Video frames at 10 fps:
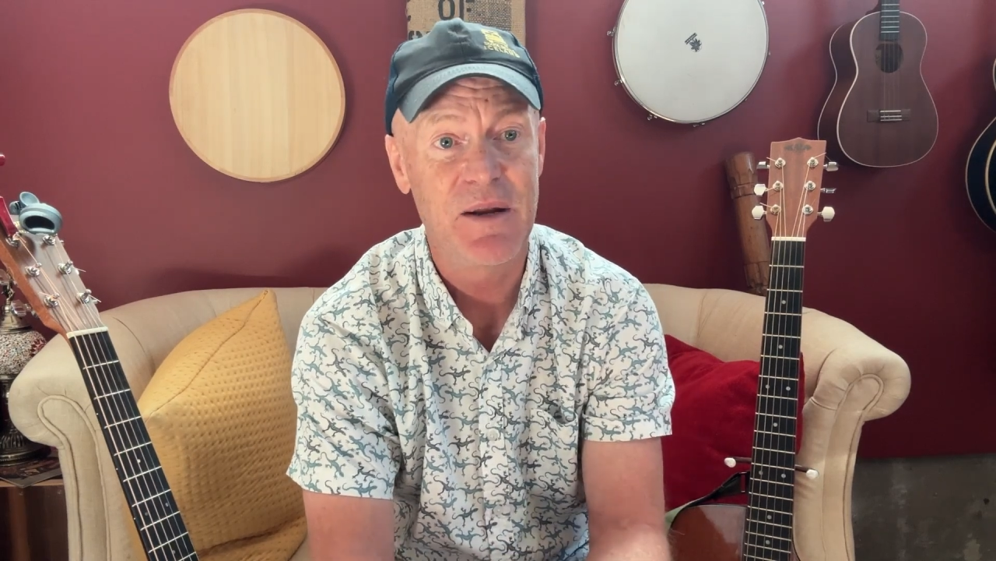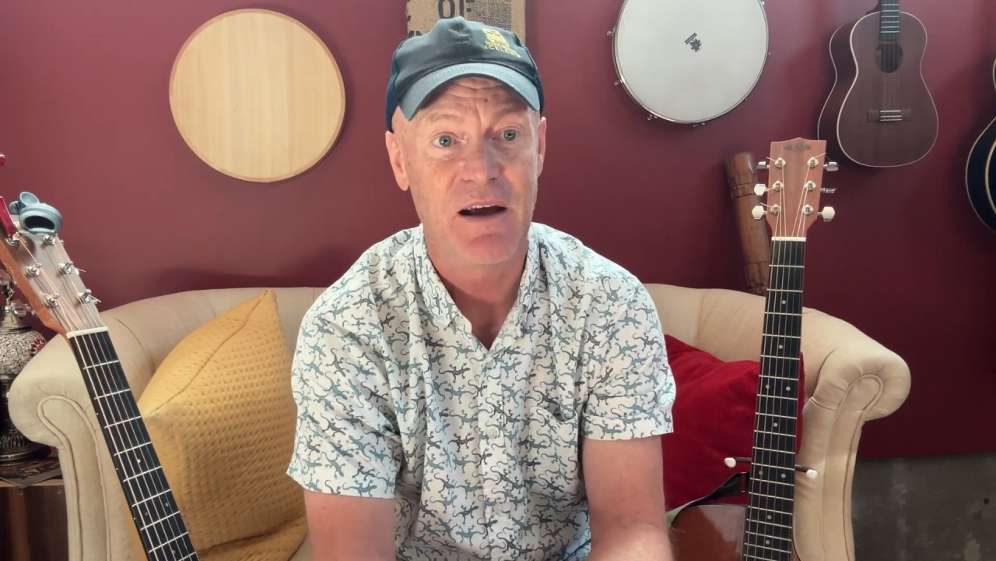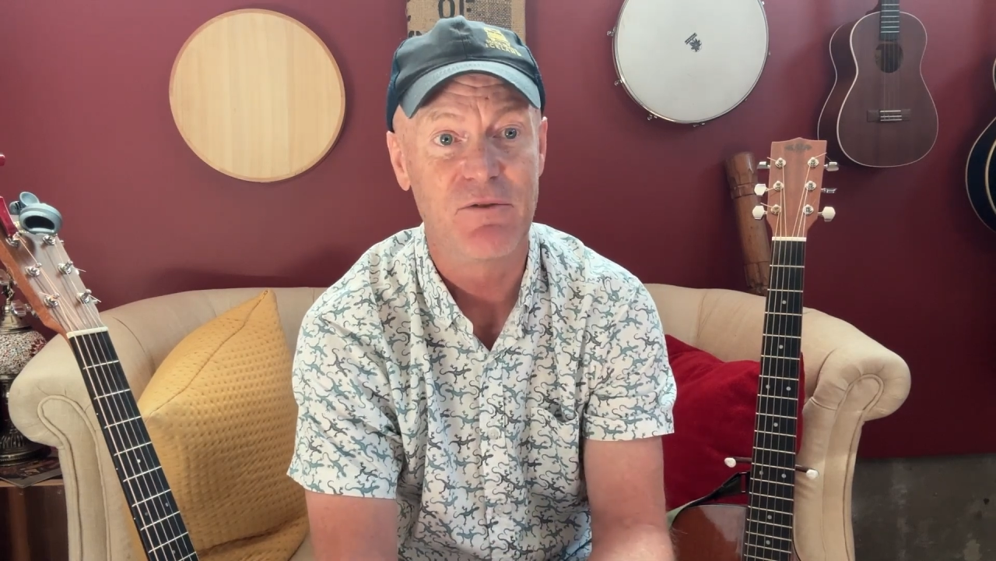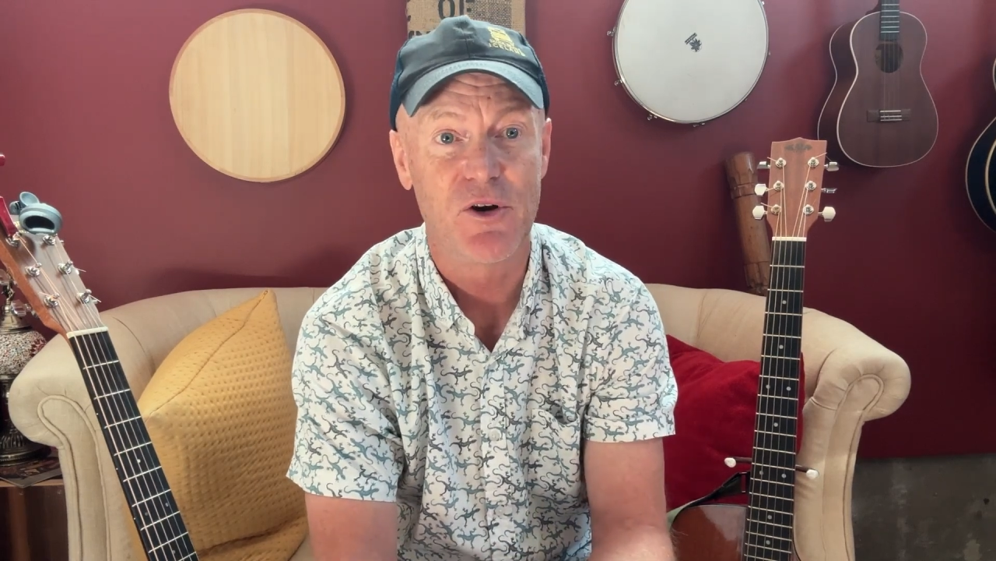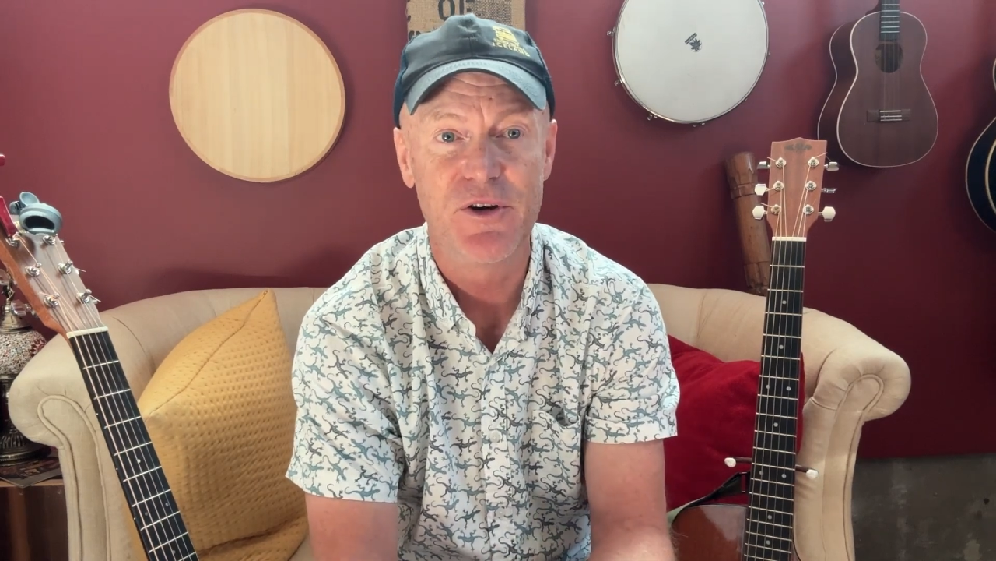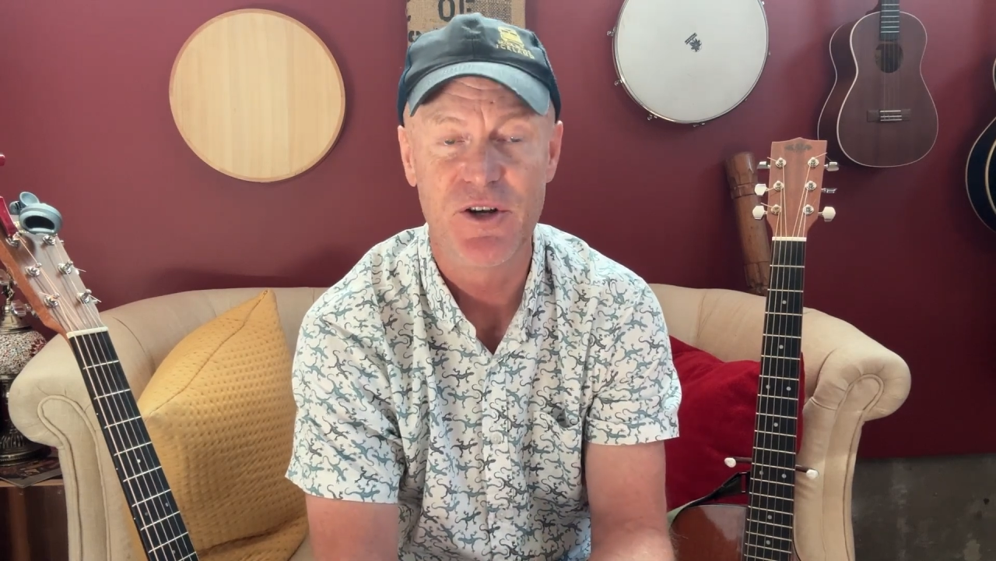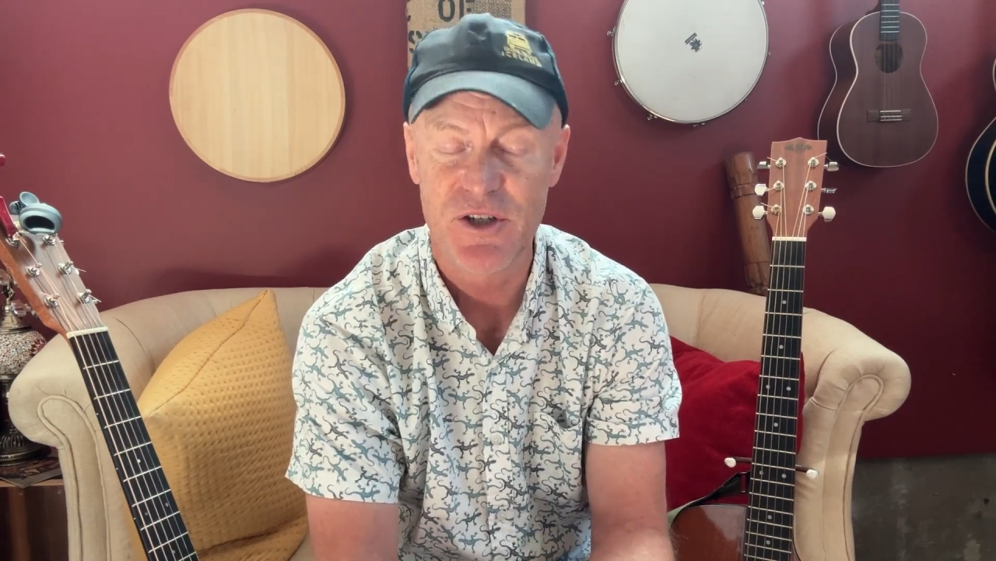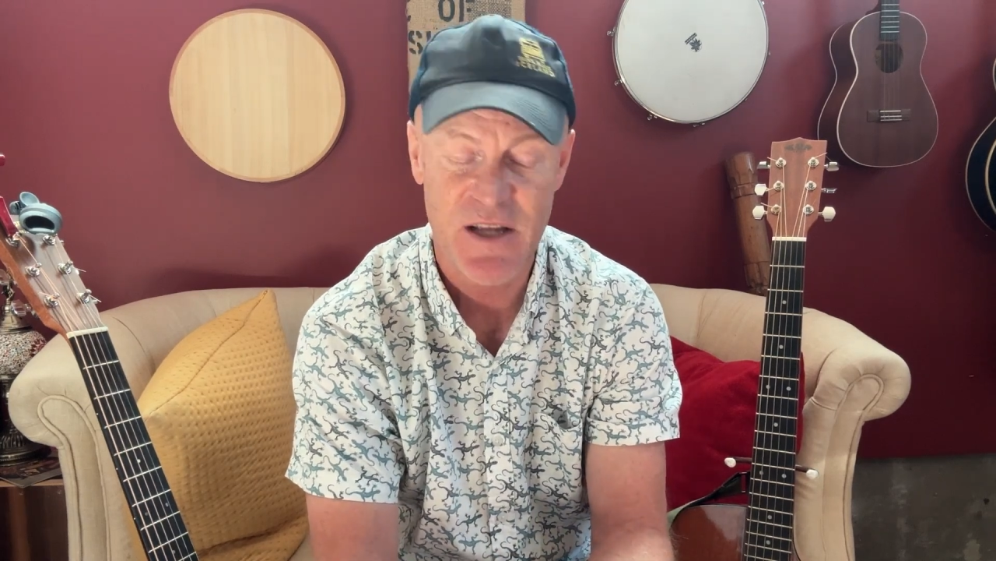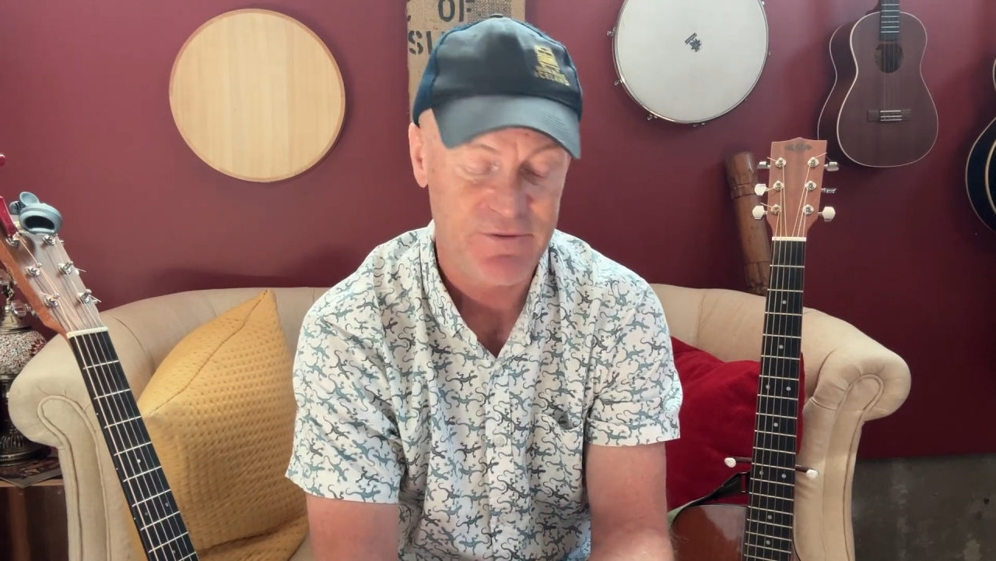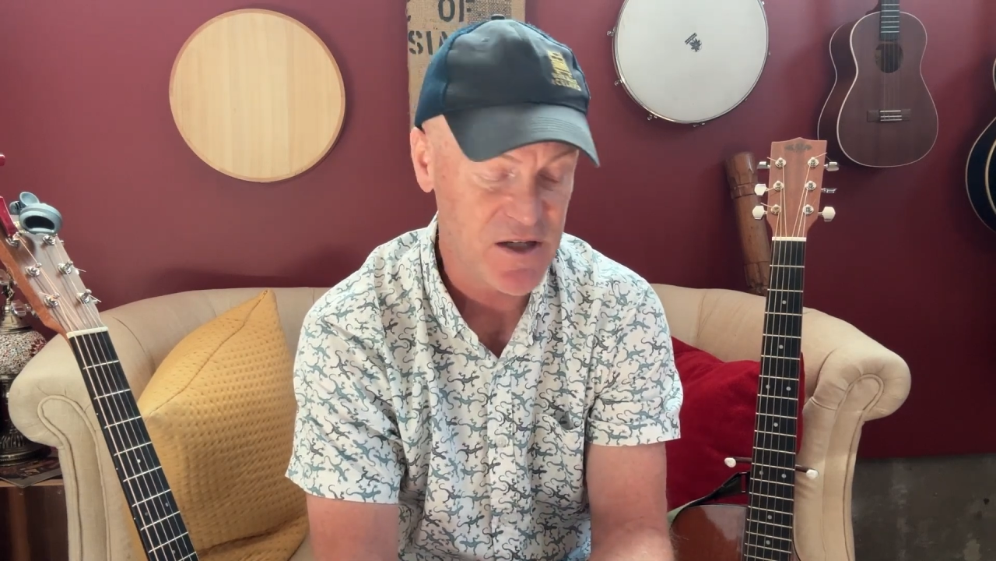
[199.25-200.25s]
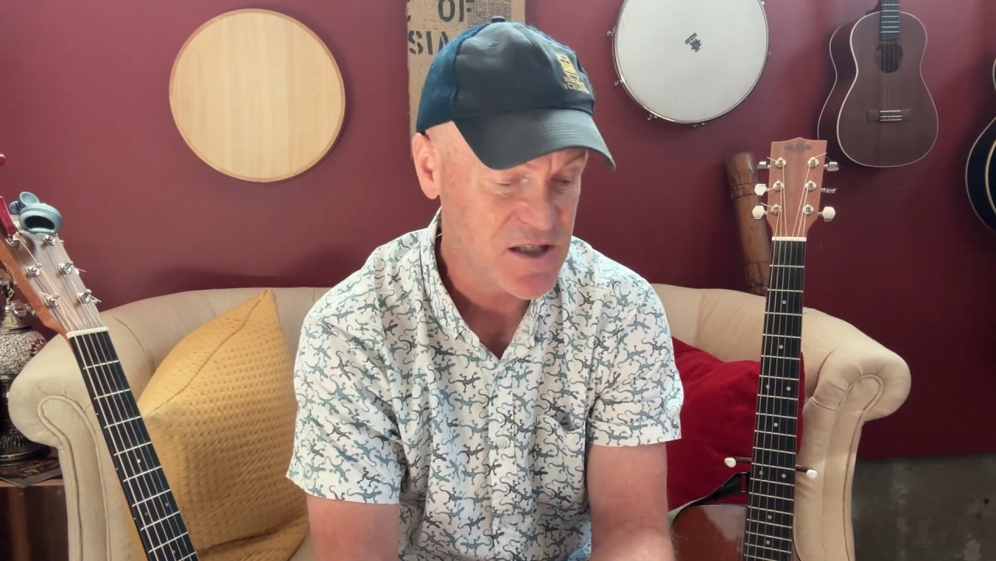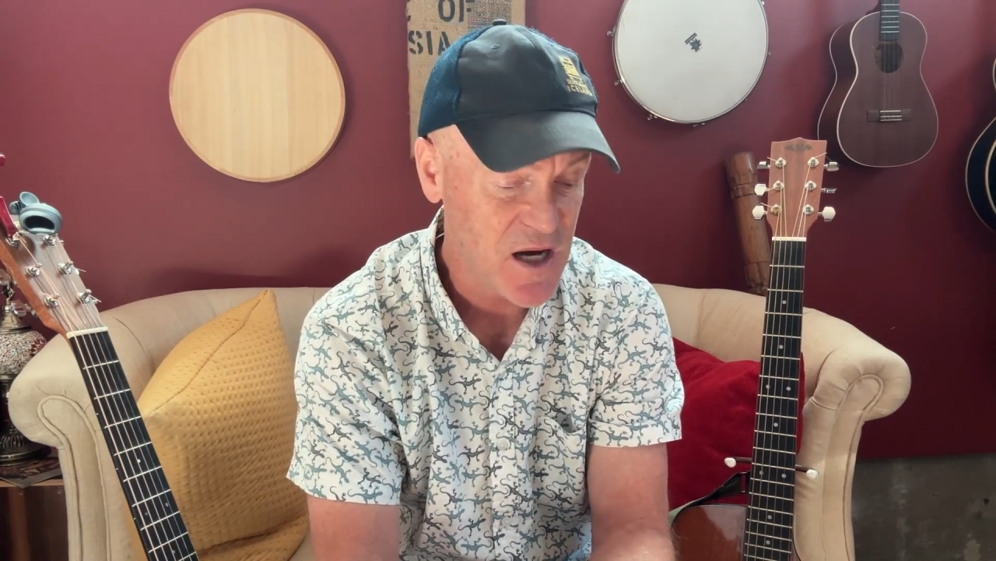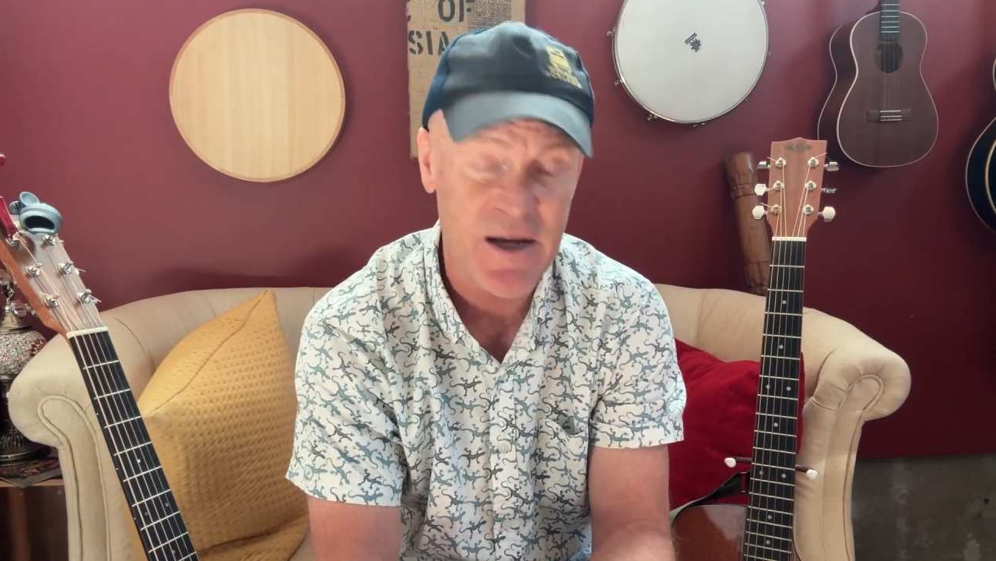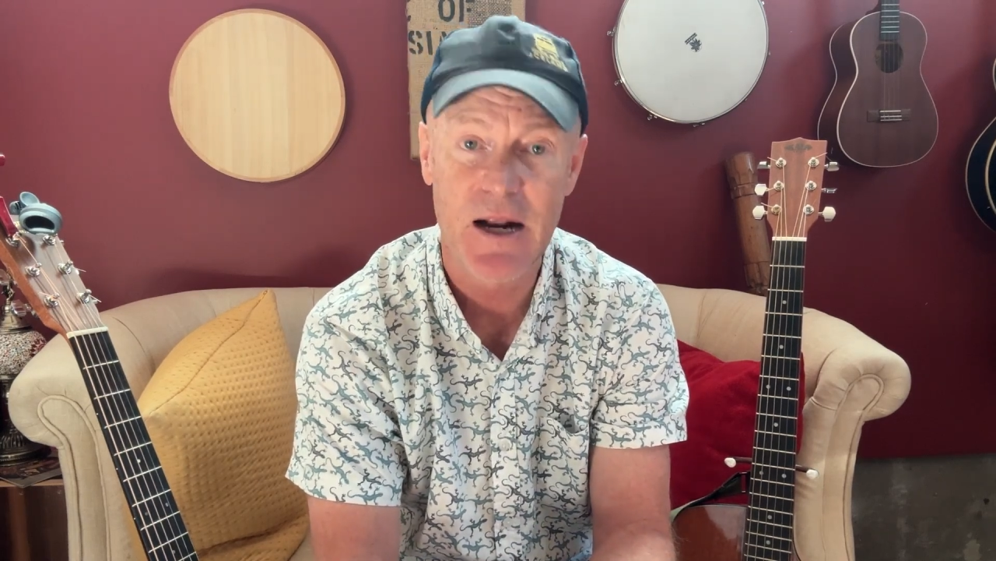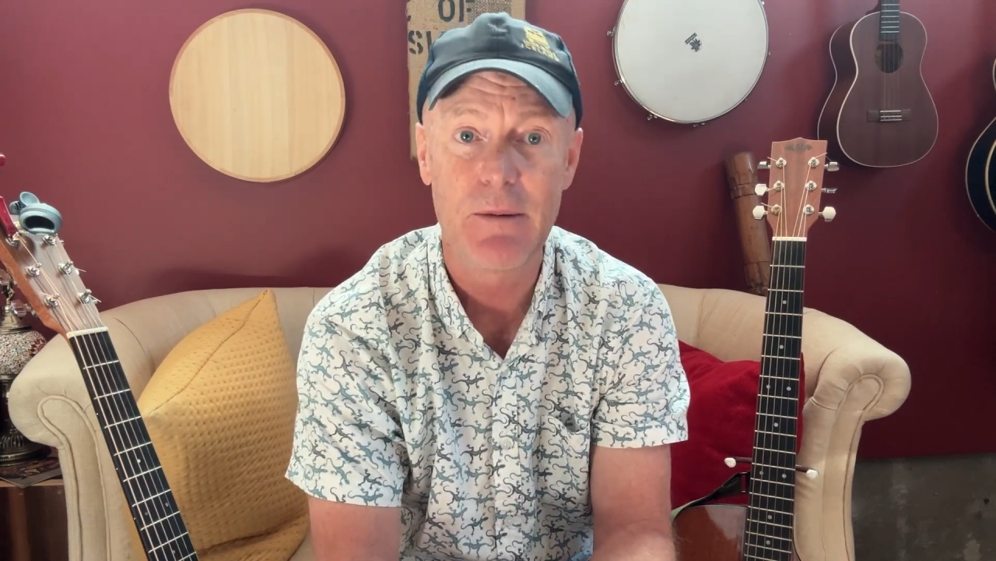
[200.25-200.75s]
and I've learned you just have to
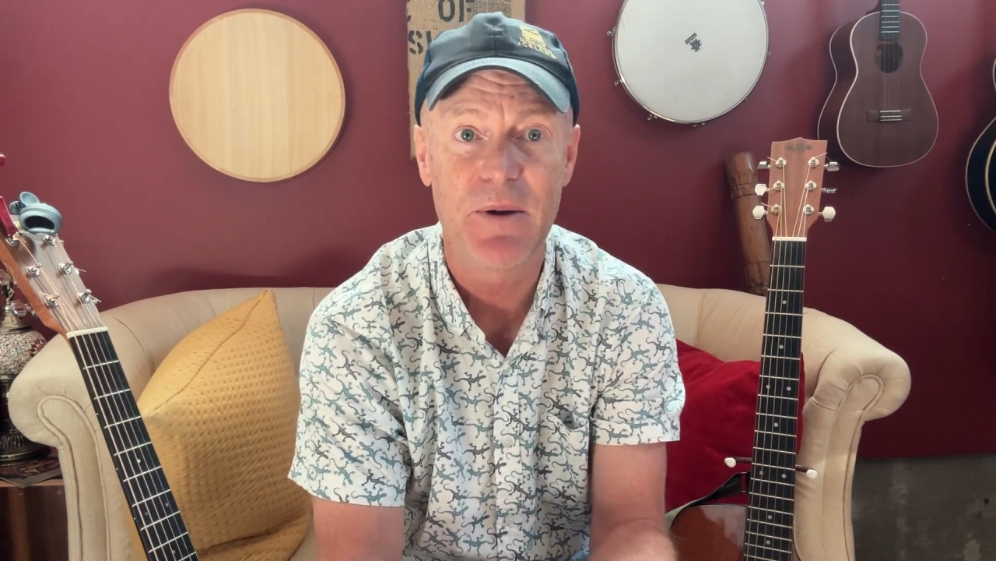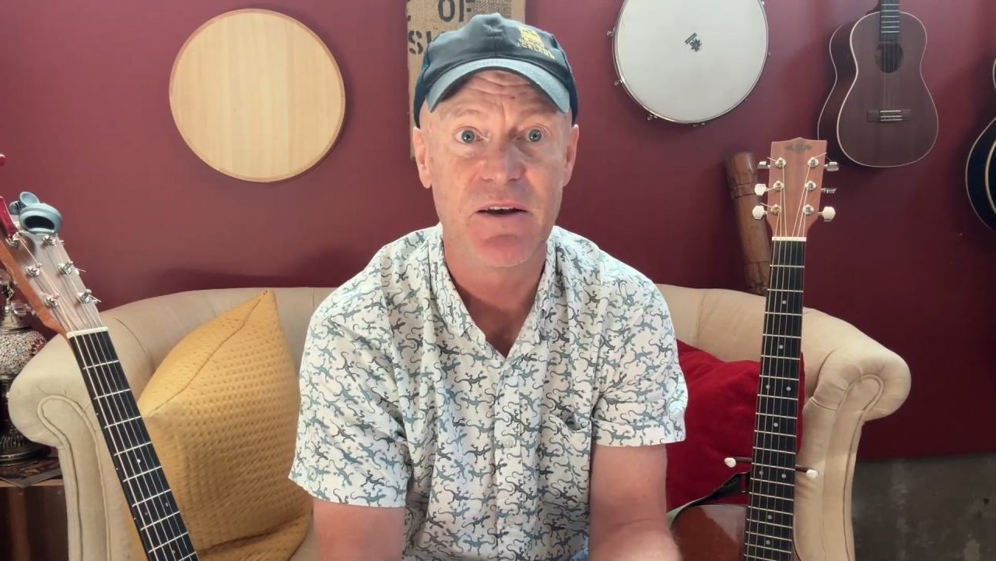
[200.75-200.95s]
suck it up